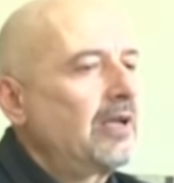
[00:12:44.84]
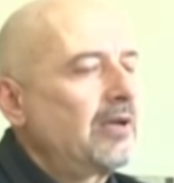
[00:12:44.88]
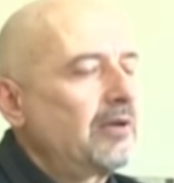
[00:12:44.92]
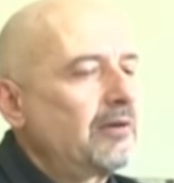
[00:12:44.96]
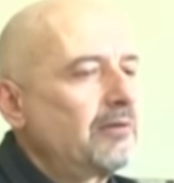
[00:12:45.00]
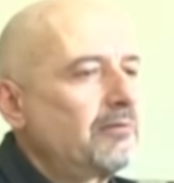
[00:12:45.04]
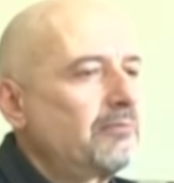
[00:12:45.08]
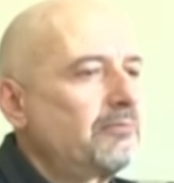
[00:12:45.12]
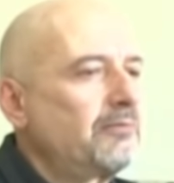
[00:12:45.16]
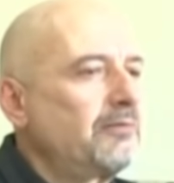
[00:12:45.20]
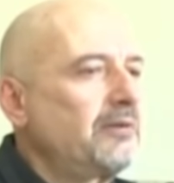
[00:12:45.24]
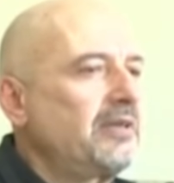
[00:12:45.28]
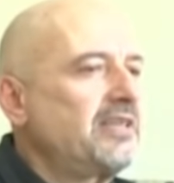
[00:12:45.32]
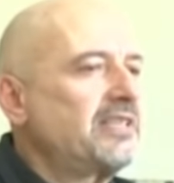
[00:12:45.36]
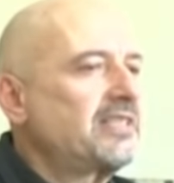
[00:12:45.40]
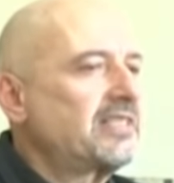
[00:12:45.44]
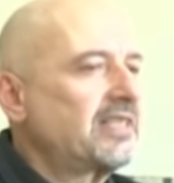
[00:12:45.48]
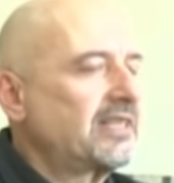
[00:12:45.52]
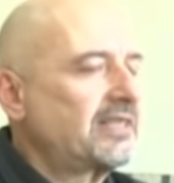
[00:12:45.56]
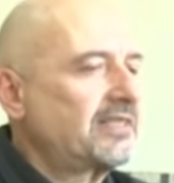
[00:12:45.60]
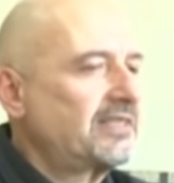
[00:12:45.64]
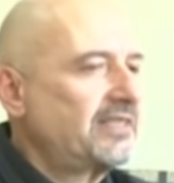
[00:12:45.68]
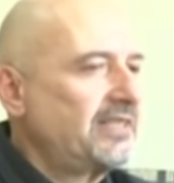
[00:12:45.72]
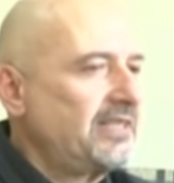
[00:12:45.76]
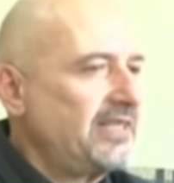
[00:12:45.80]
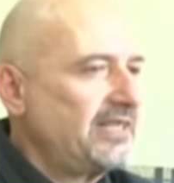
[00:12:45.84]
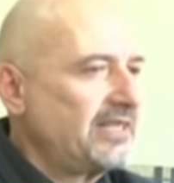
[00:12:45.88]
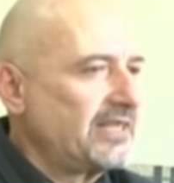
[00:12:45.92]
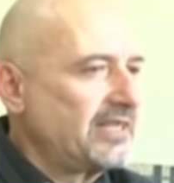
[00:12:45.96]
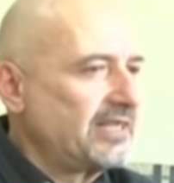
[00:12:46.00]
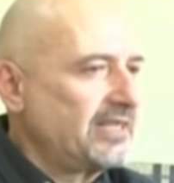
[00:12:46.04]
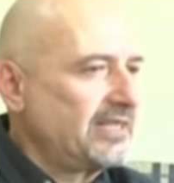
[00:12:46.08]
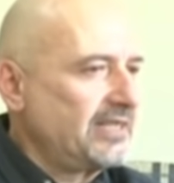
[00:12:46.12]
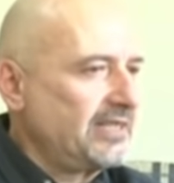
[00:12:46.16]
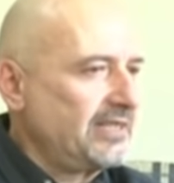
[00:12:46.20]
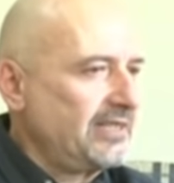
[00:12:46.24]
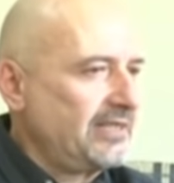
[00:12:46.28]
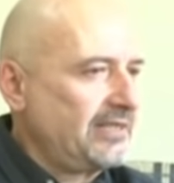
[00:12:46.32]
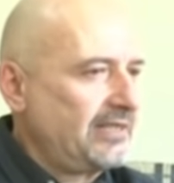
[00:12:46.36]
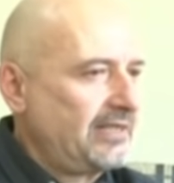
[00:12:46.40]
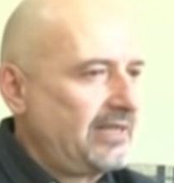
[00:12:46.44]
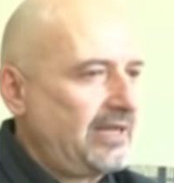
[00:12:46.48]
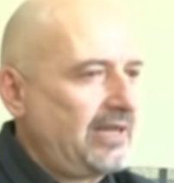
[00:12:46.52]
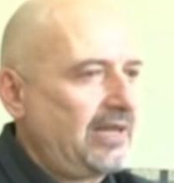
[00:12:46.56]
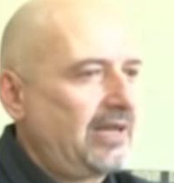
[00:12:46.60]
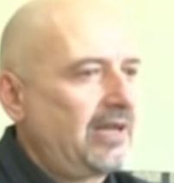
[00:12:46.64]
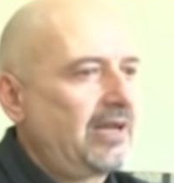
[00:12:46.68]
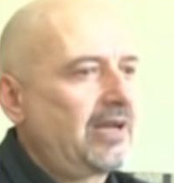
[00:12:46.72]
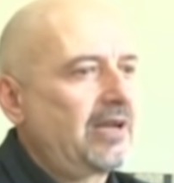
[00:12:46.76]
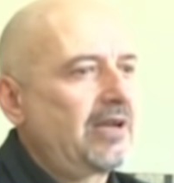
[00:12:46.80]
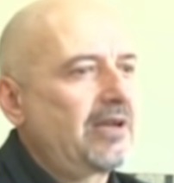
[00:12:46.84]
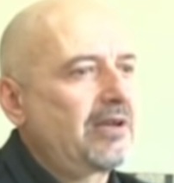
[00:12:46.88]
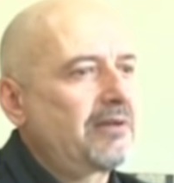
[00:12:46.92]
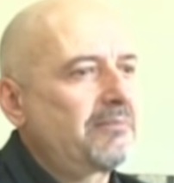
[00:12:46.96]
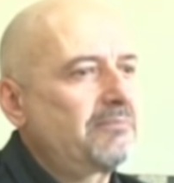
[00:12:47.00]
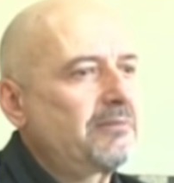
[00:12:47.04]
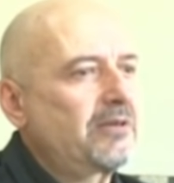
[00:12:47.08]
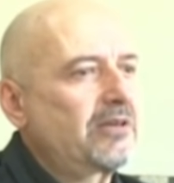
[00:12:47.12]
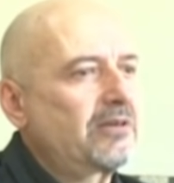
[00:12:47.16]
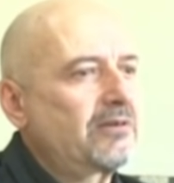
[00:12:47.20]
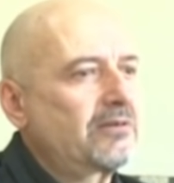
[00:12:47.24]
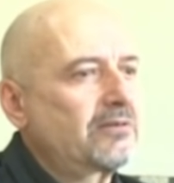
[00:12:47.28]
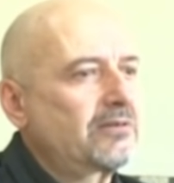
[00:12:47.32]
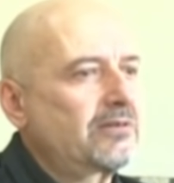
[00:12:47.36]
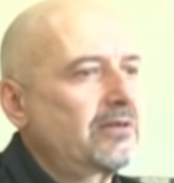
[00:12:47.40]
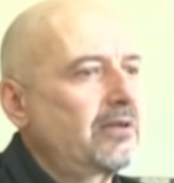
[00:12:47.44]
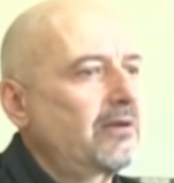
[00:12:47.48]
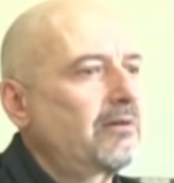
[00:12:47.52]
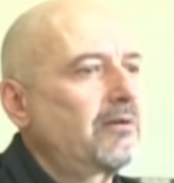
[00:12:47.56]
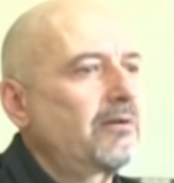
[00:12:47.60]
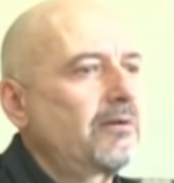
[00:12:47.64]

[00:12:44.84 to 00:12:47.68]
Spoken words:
We succeeded because